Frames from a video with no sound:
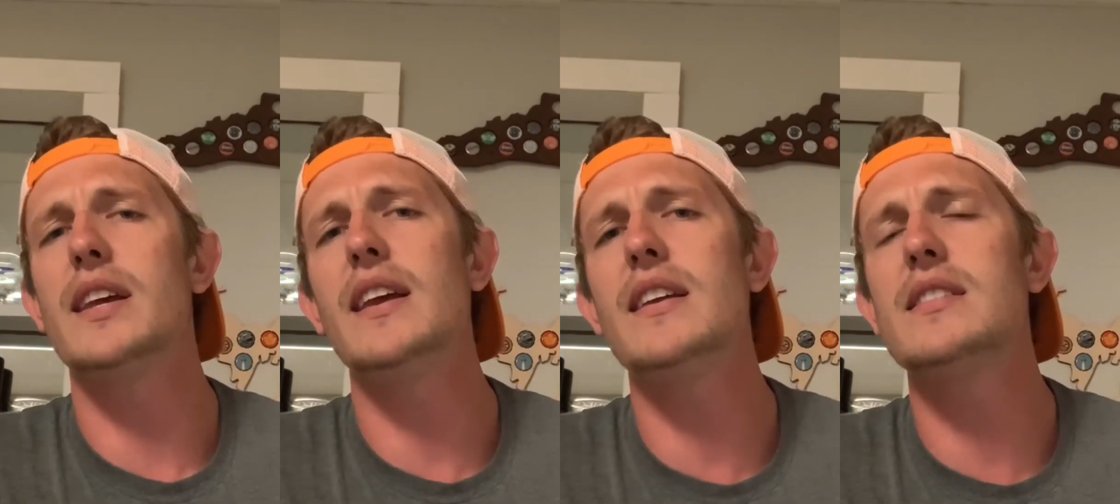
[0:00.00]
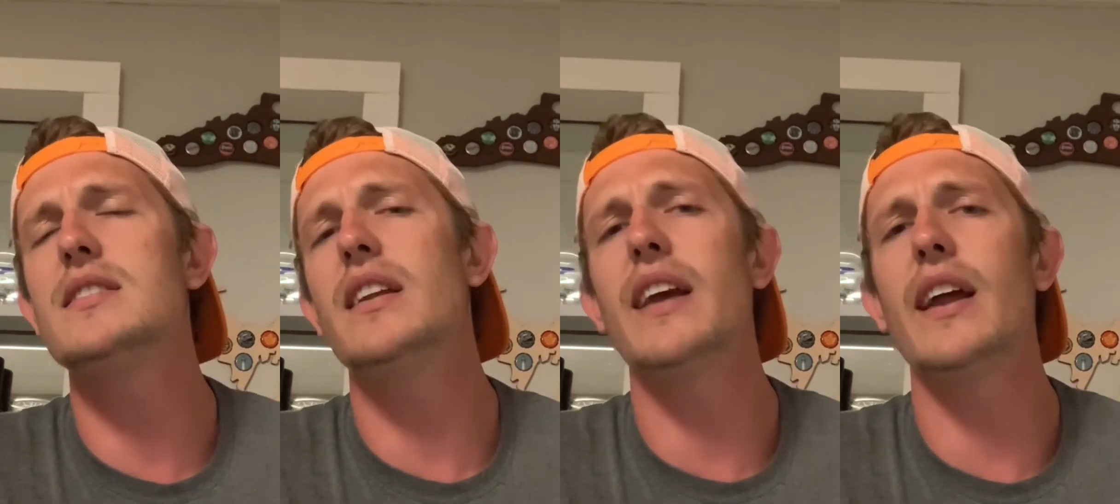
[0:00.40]
He is
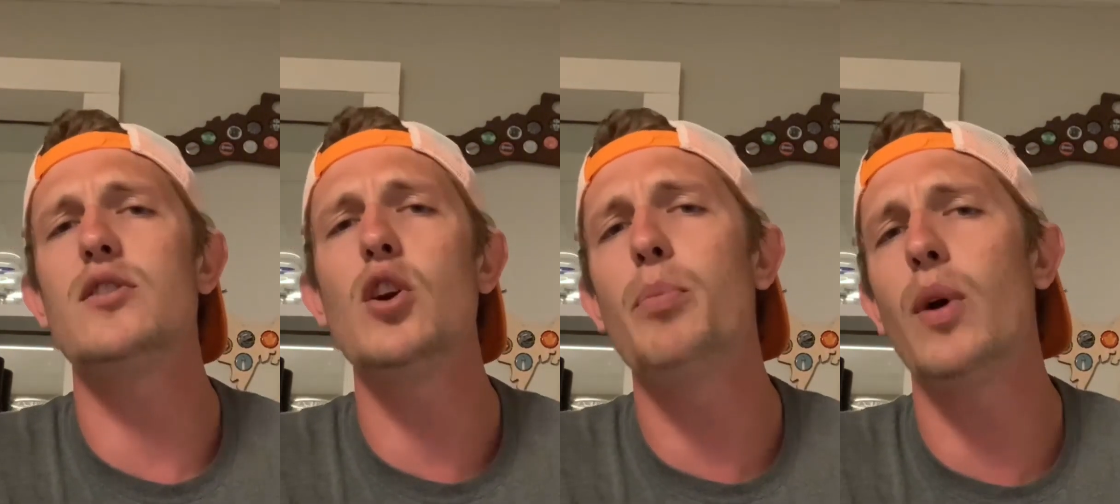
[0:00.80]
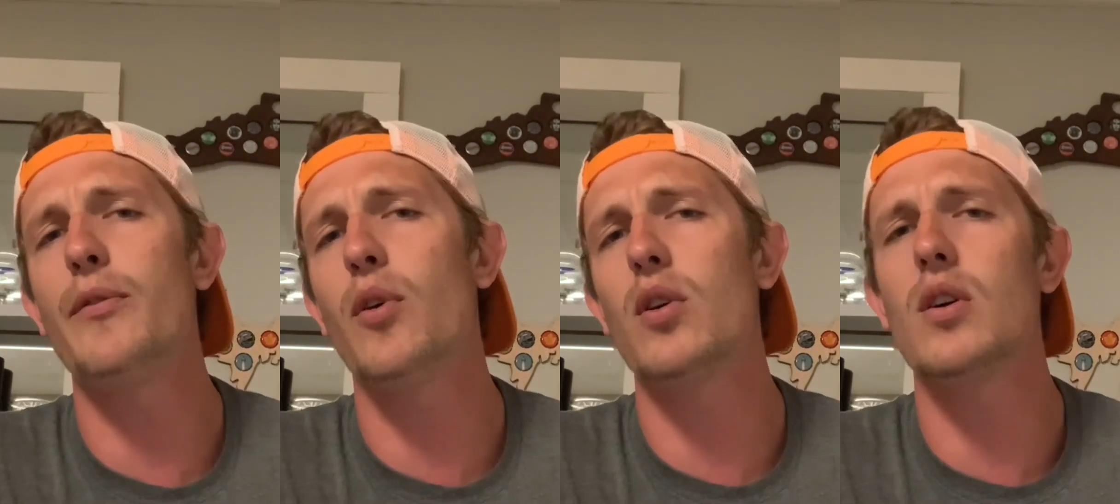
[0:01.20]
sitting at 2.4
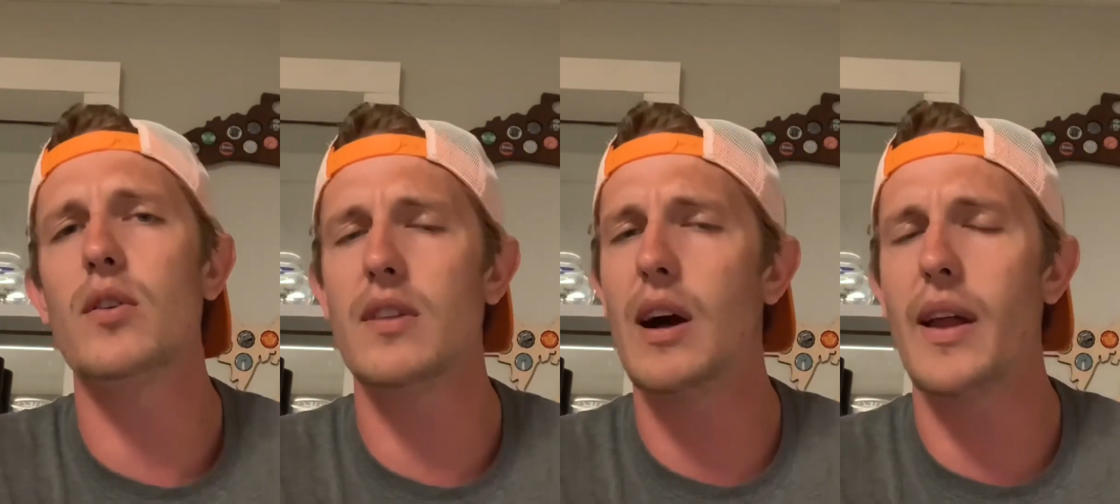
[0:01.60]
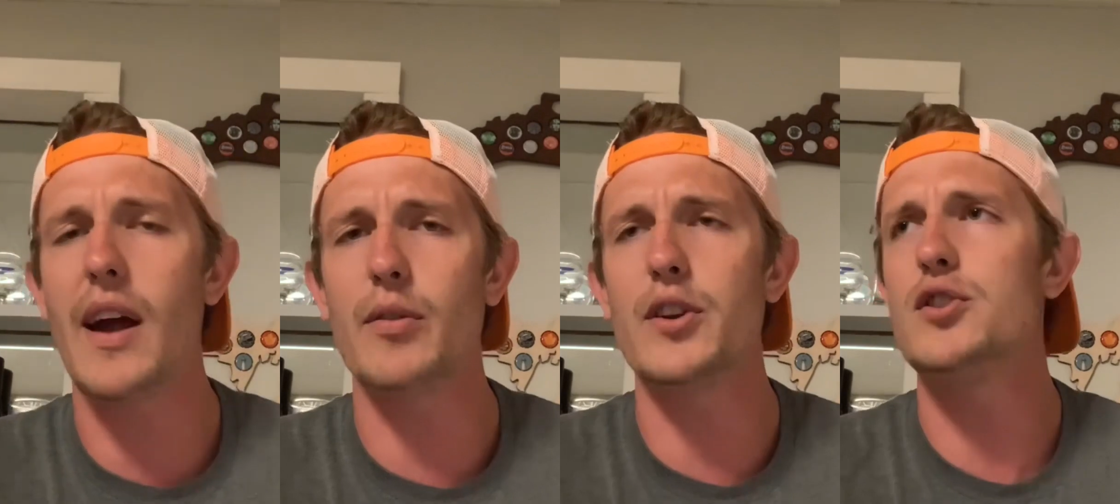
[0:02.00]
goals allowed
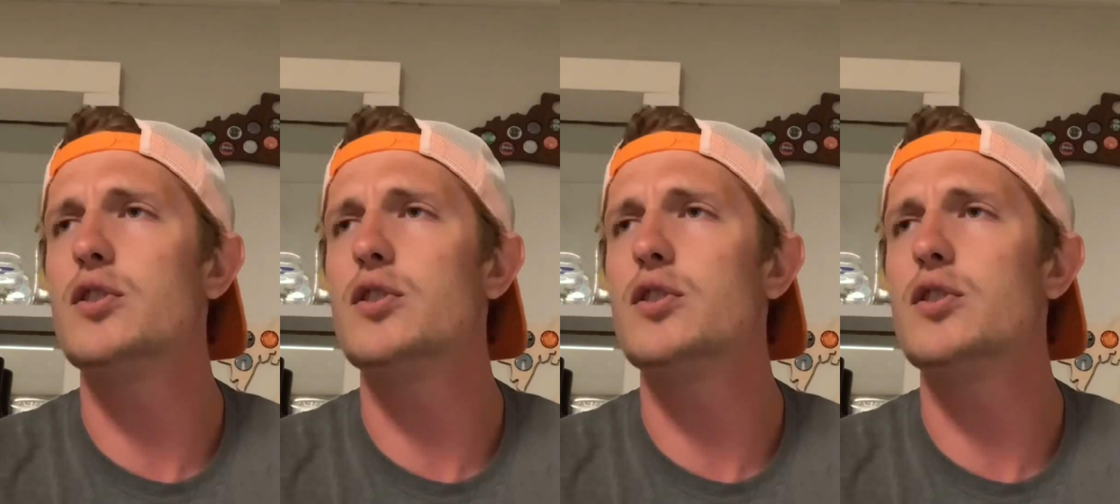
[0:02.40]
average,